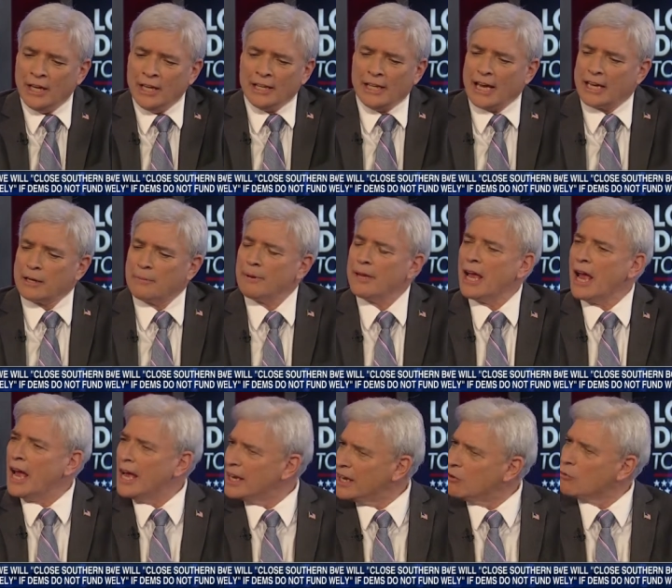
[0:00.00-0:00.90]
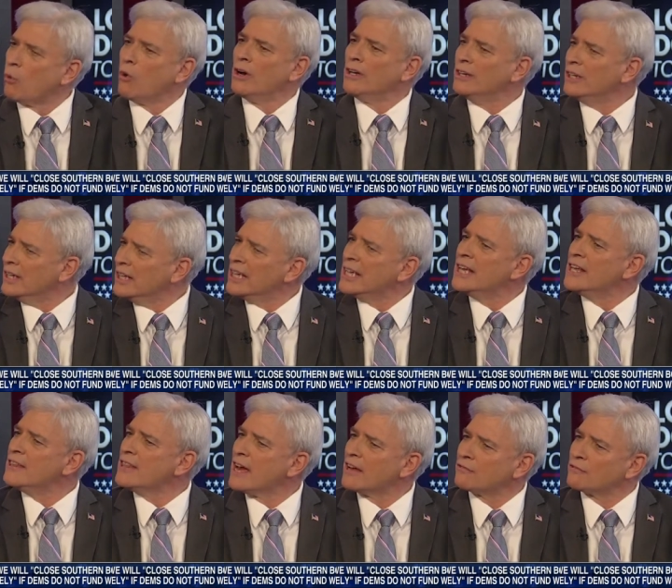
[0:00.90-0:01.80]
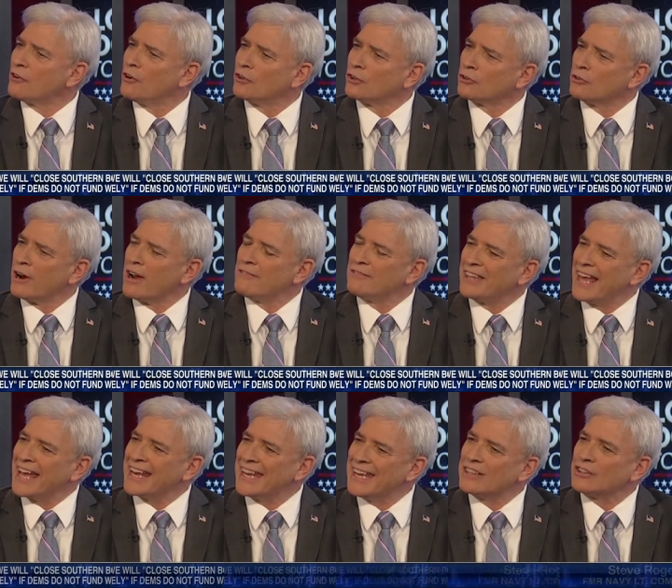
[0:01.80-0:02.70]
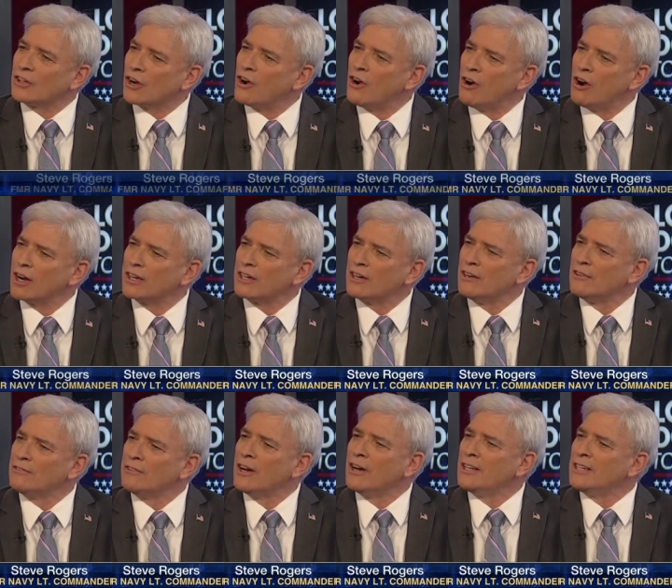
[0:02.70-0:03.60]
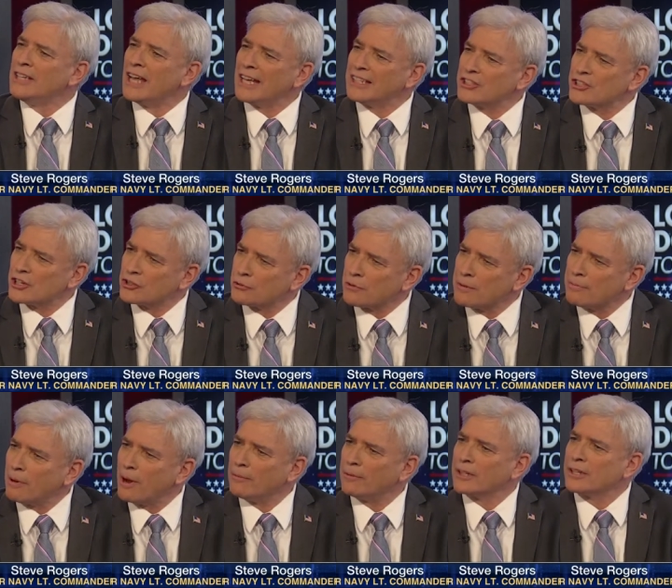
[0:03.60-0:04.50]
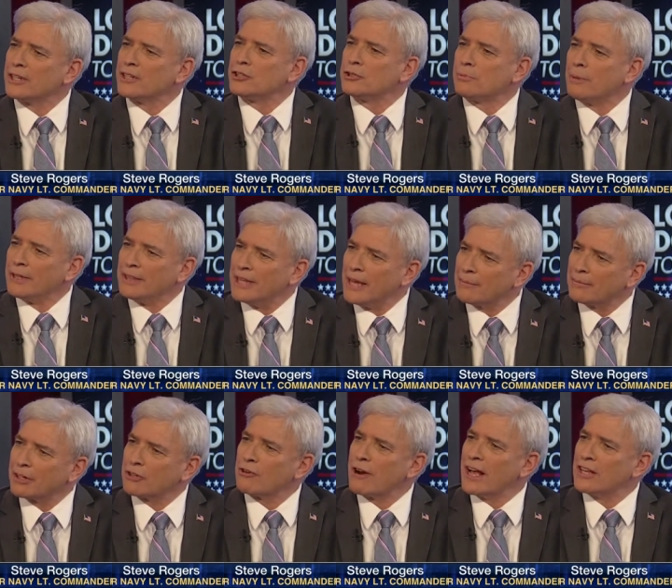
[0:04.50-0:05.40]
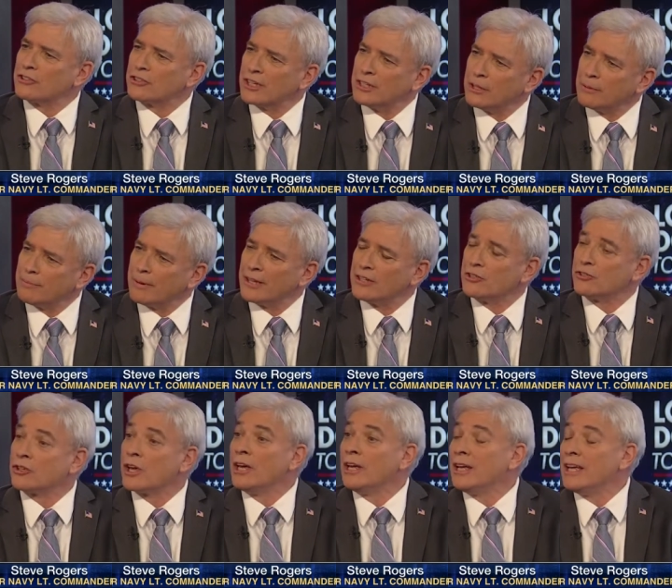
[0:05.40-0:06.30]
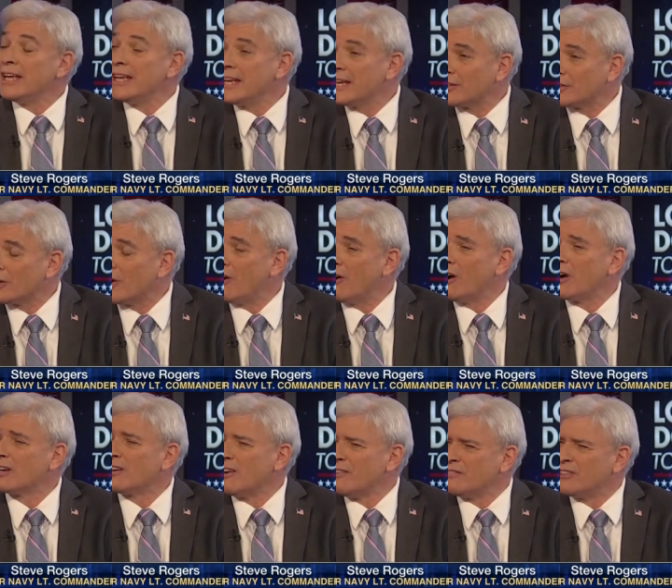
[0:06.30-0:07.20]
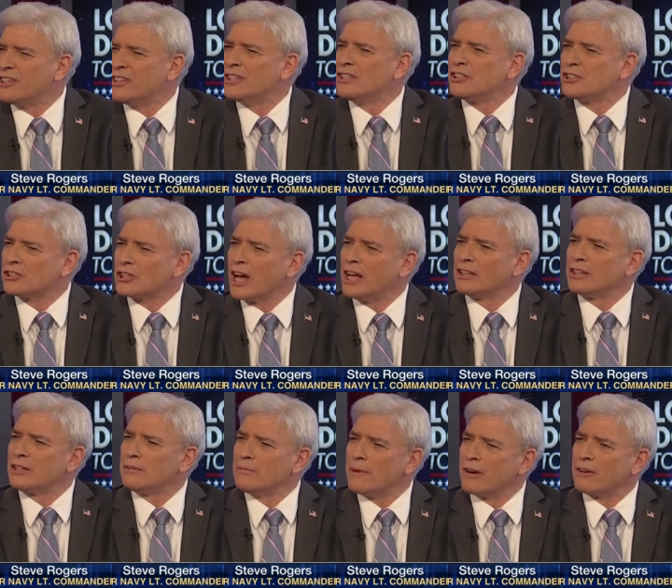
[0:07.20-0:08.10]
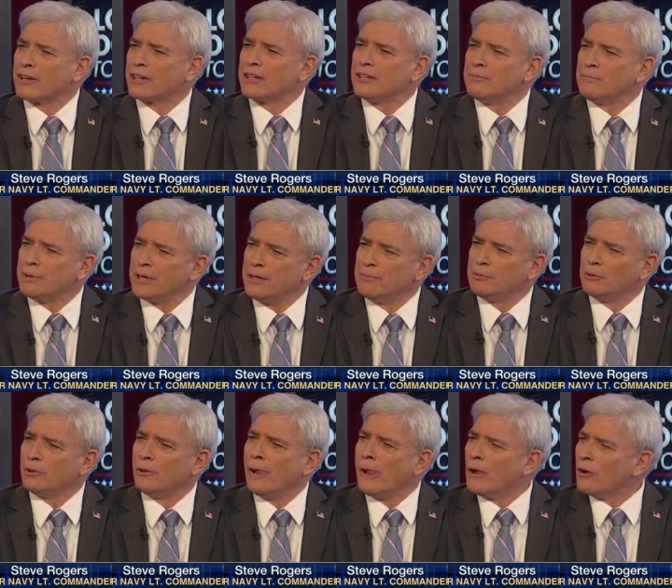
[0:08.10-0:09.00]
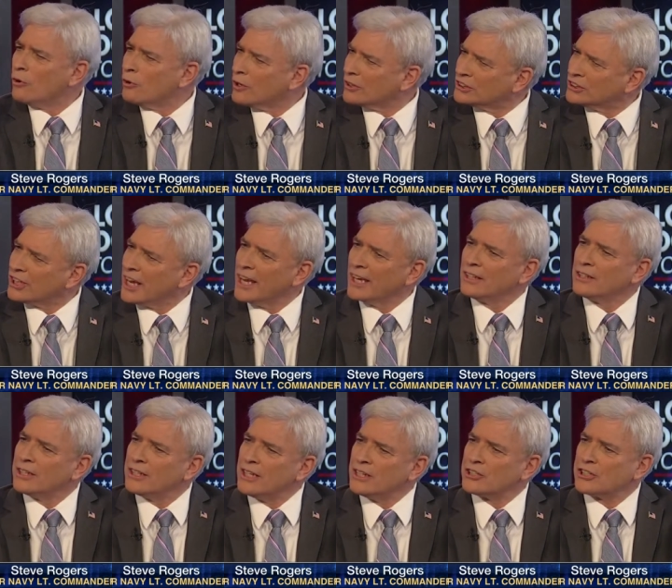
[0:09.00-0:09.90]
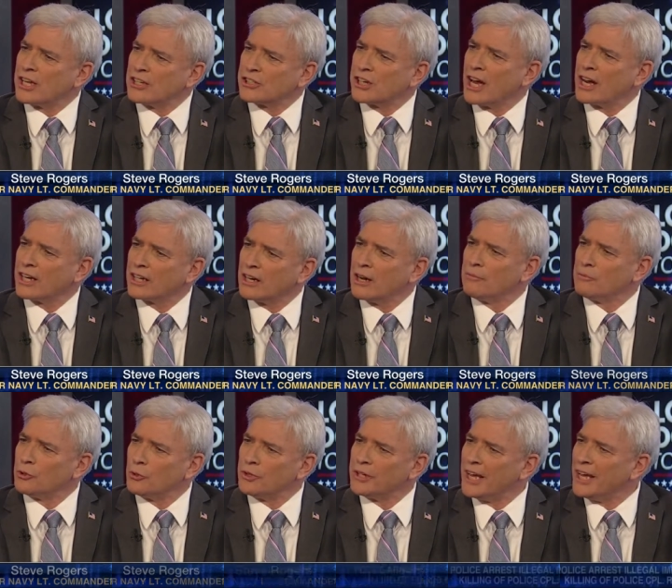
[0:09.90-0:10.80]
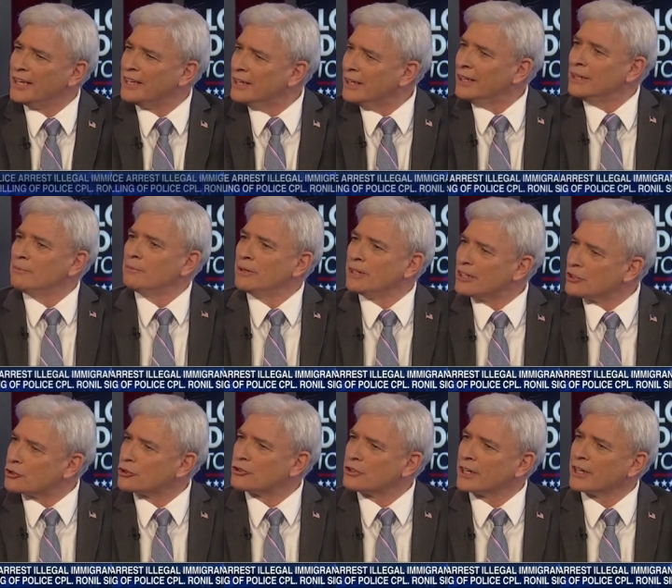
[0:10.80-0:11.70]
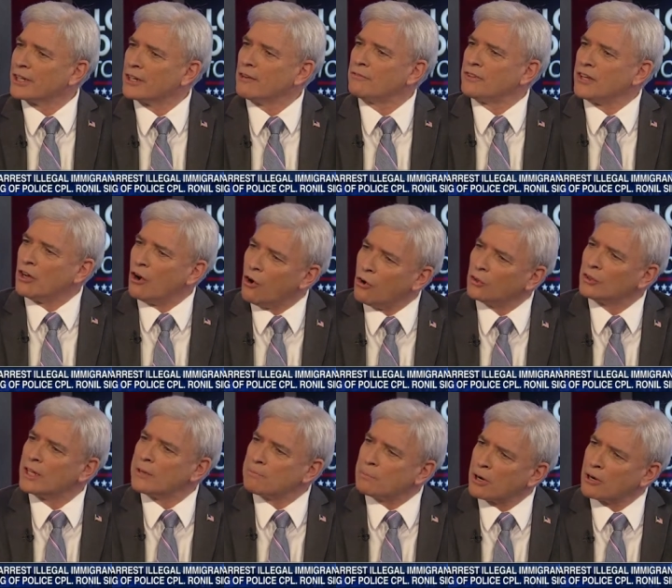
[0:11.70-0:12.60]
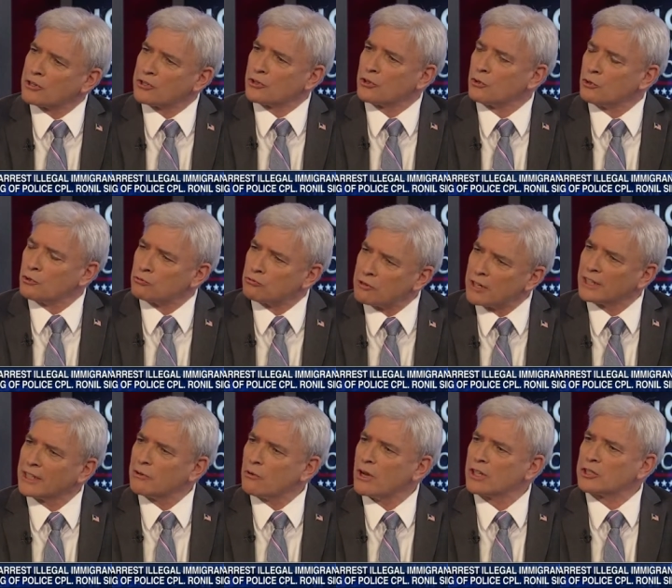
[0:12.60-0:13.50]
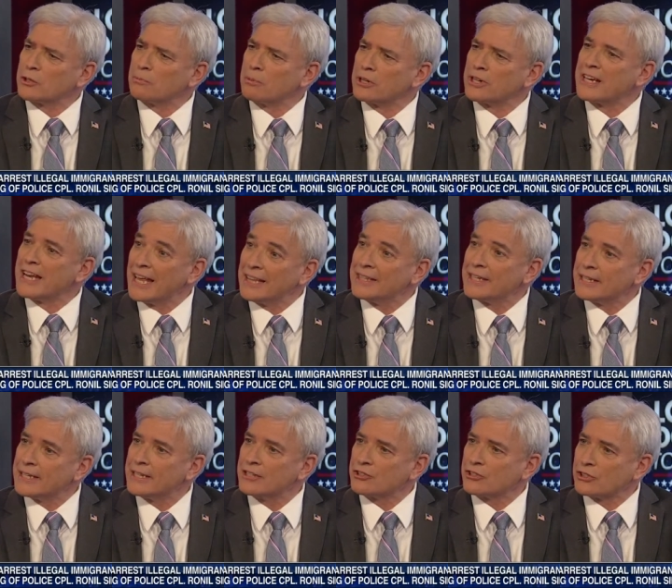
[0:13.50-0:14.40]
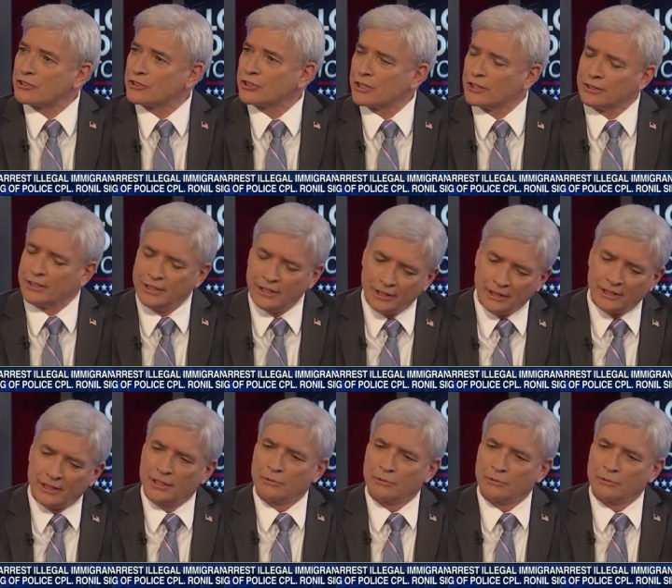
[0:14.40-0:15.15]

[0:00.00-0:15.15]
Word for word: that could be anyone in that photograph. That hit the heart of not just Republicans, but Democrats, independents. It hit the heart of good, solid American people who are saying this has got to come to an end. But interesting enough, the only person who really wants to put an end to this, sincerely, is